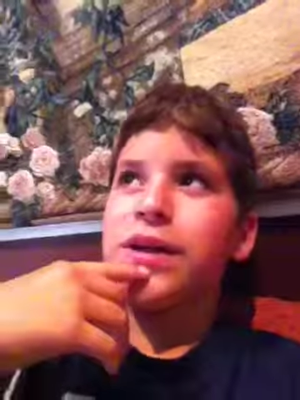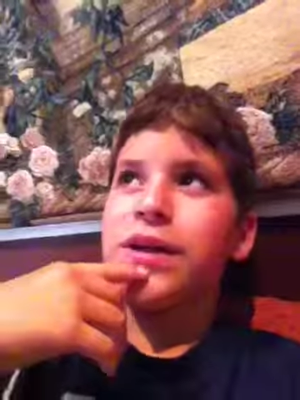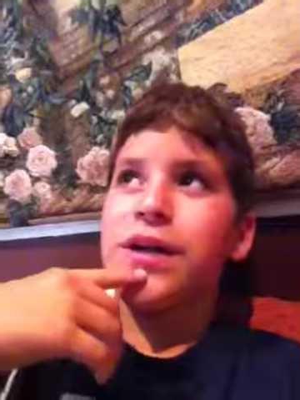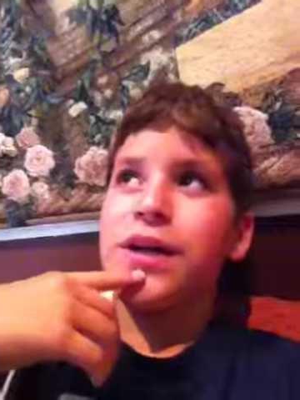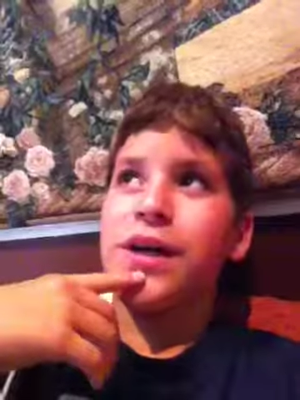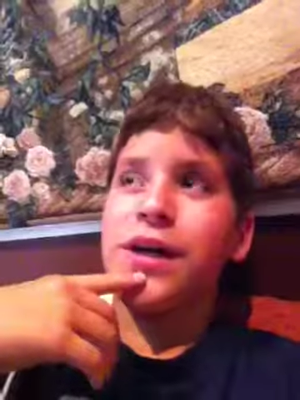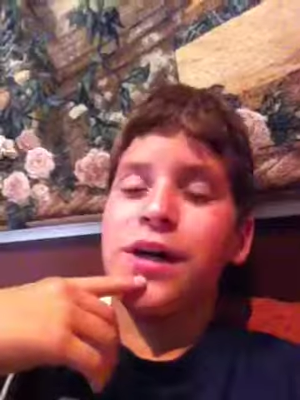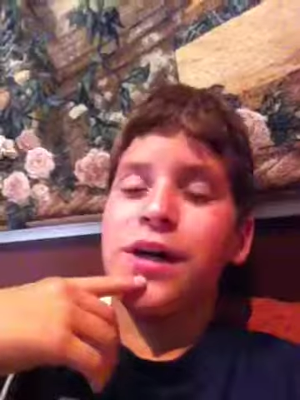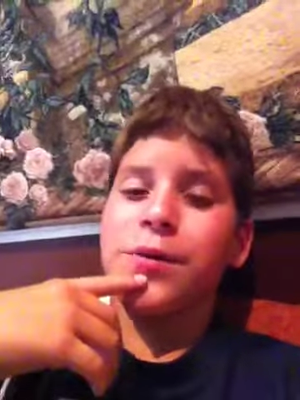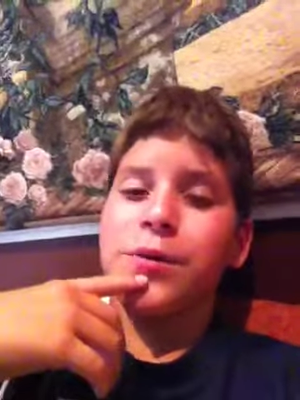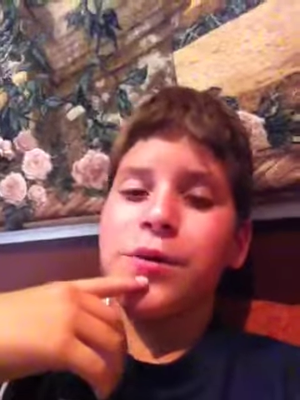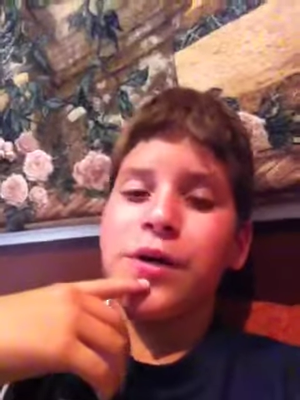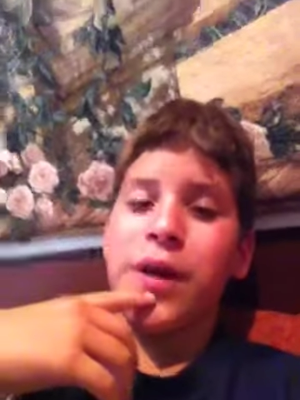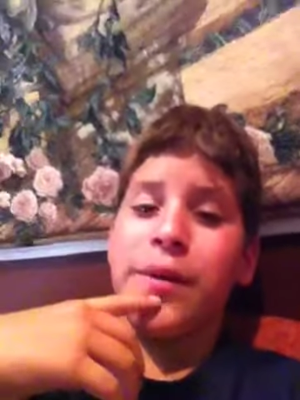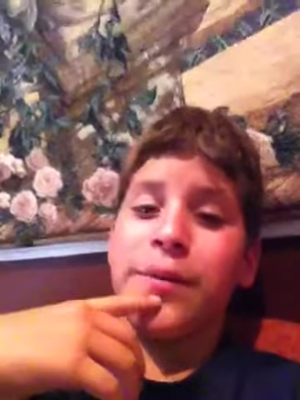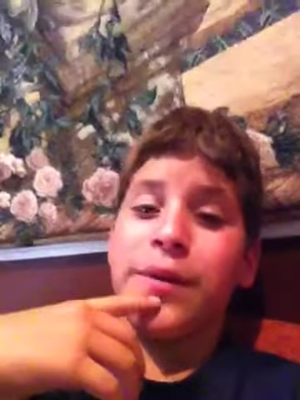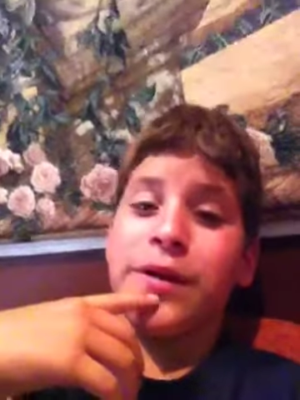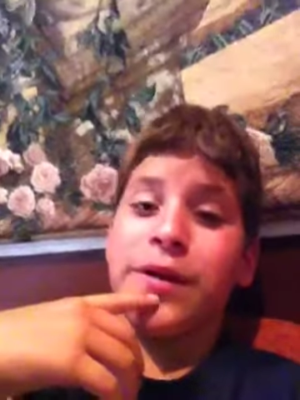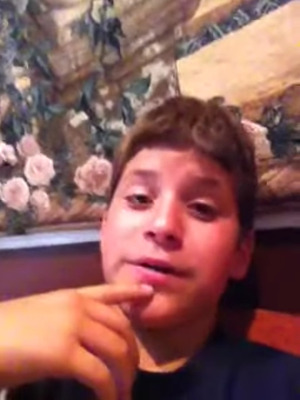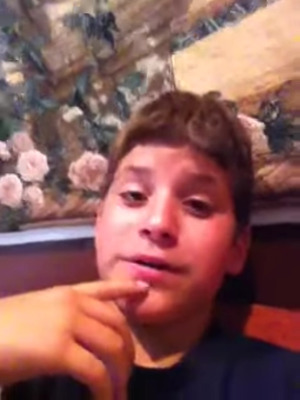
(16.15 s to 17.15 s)
Uh, well,
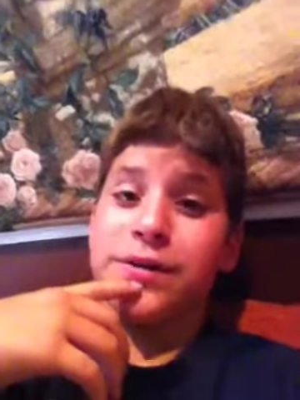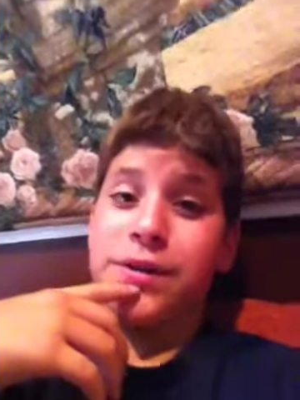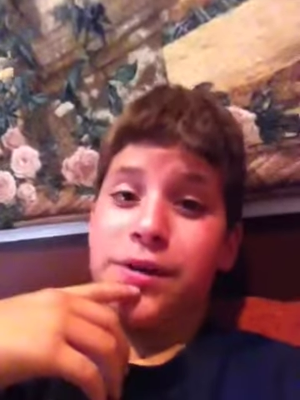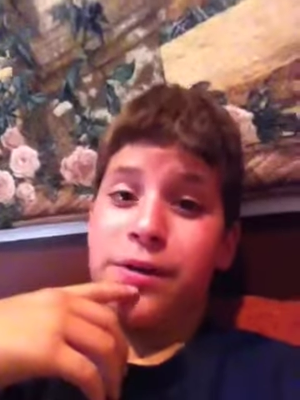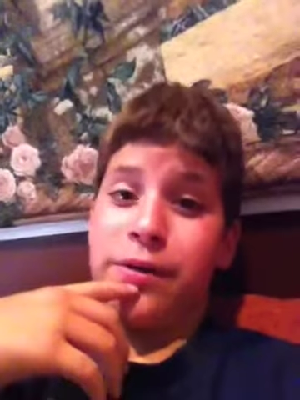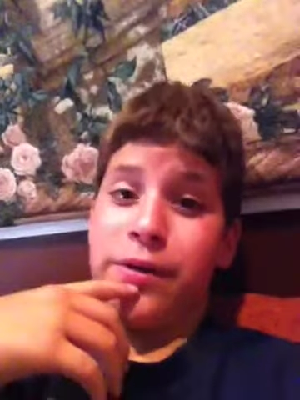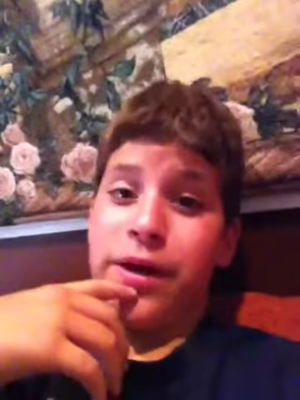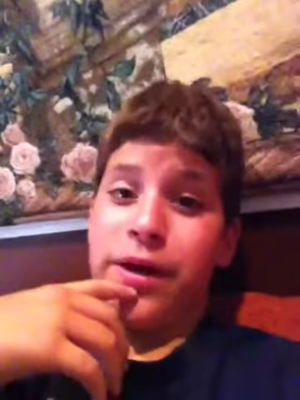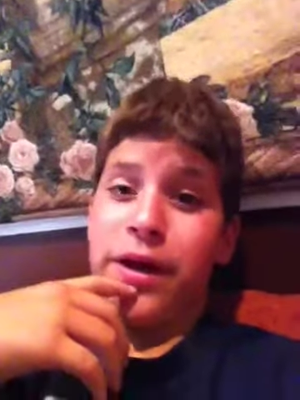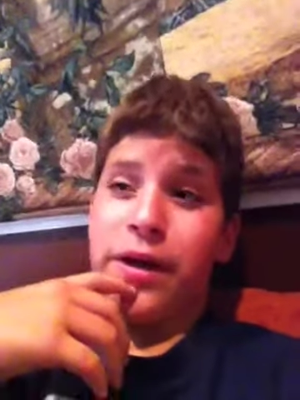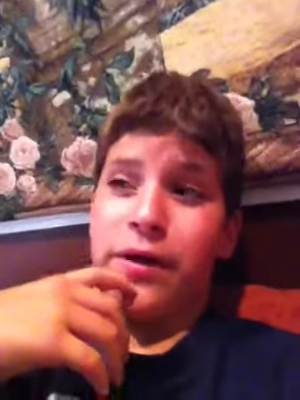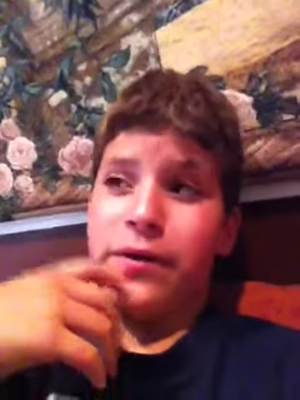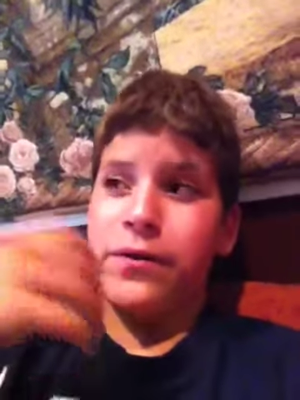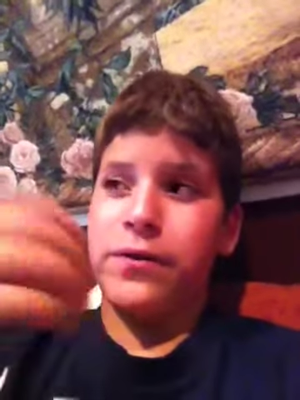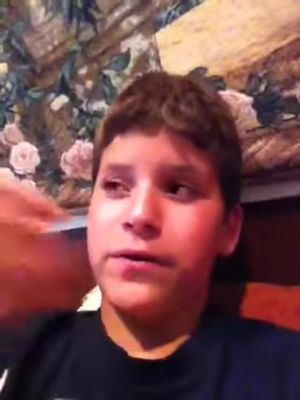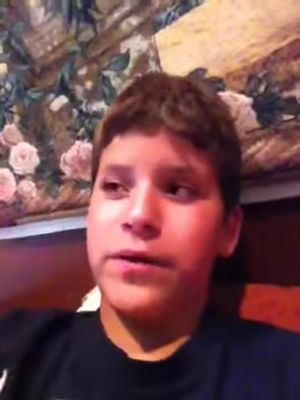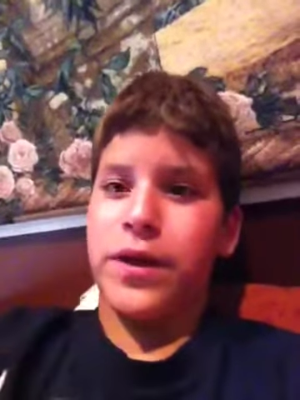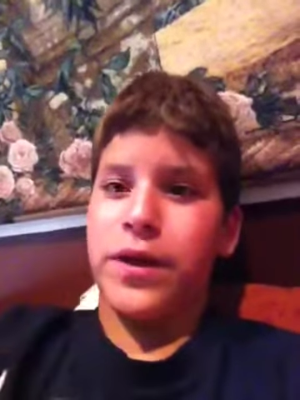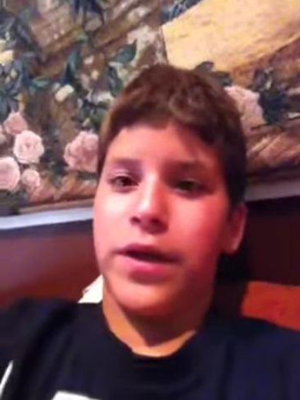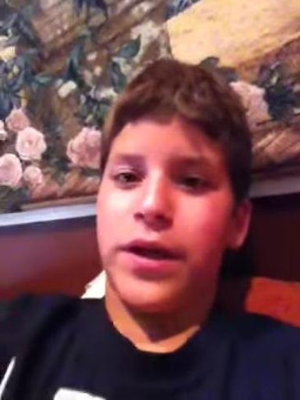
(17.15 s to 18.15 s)
I'm in Arizona right now,
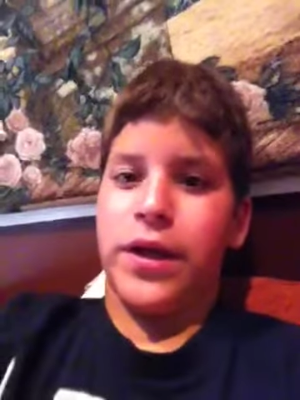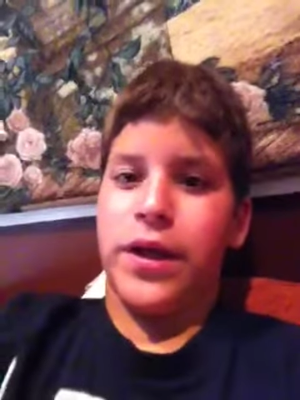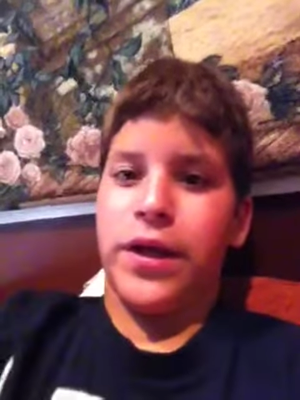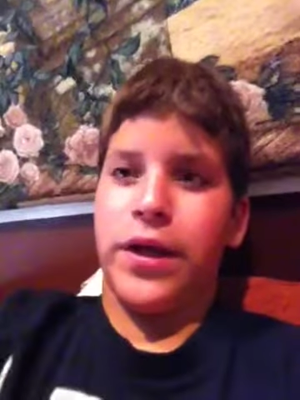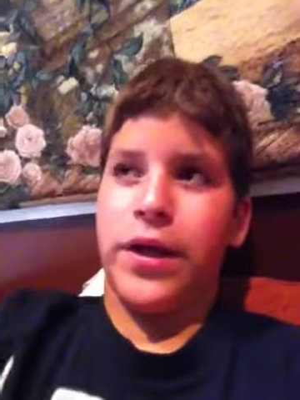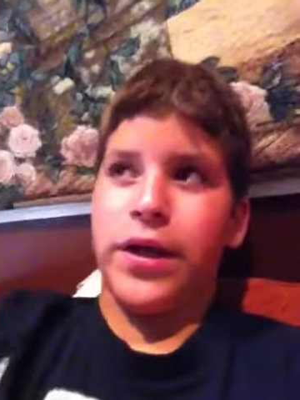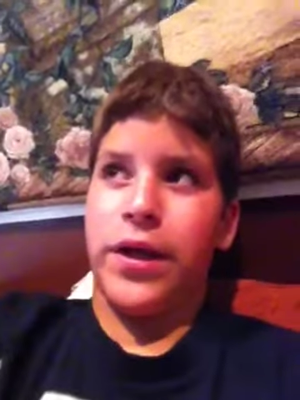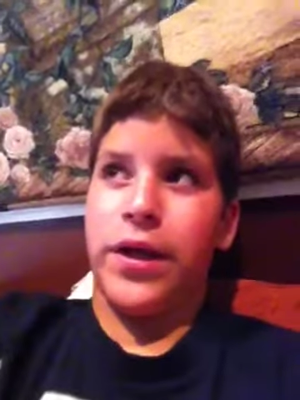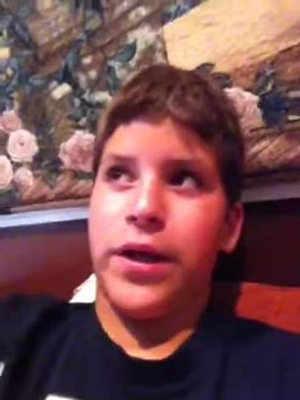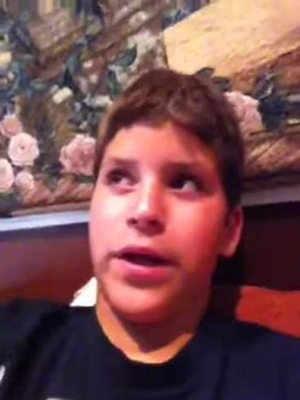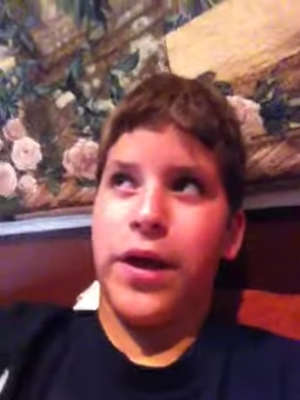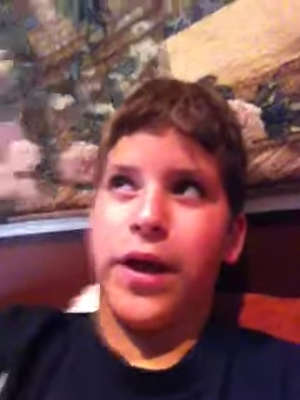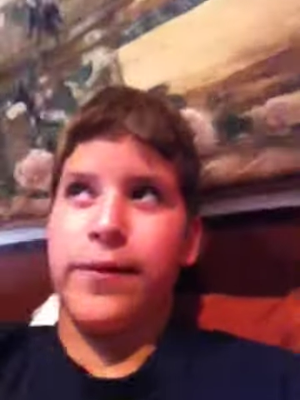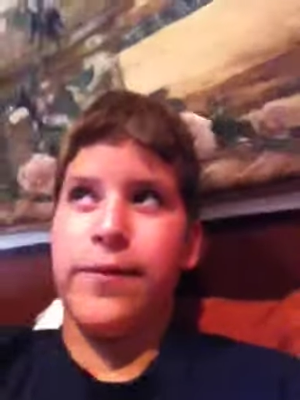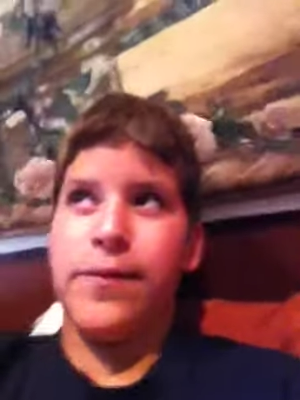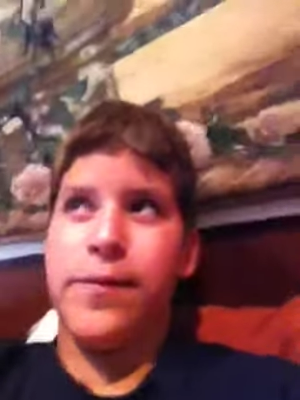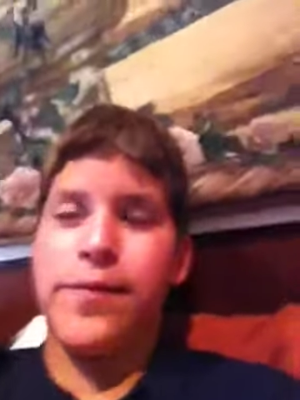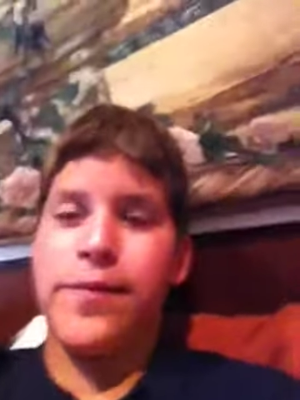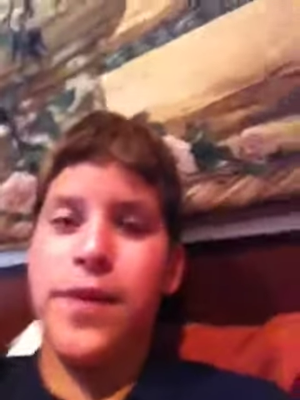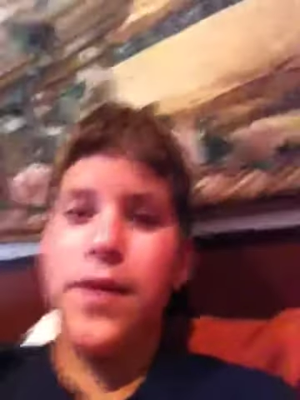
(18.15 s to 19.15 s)
and I
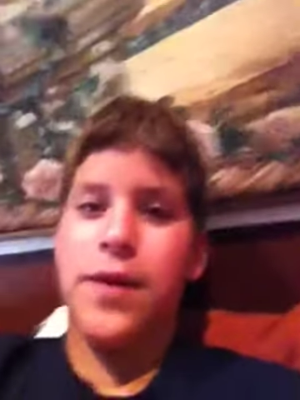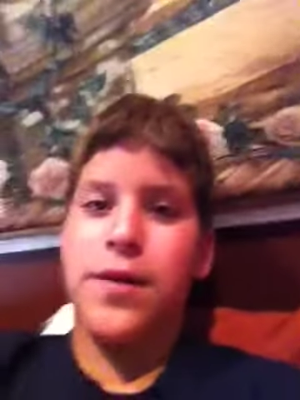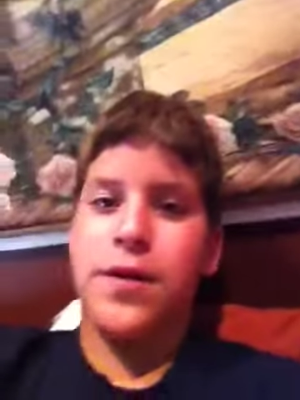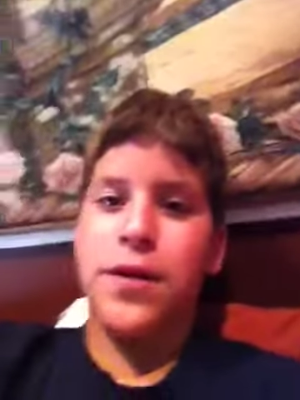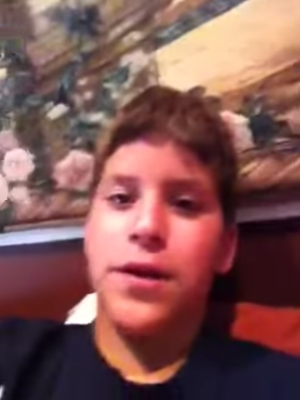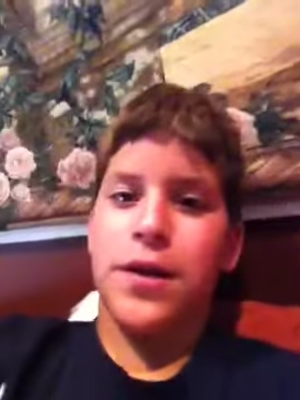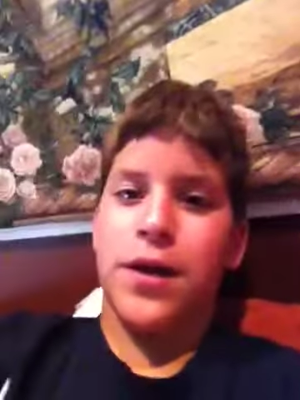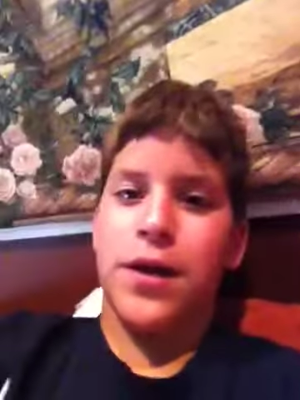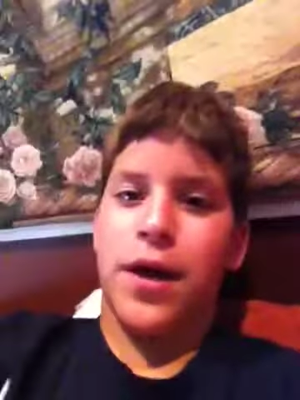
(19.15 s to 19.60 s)
will make,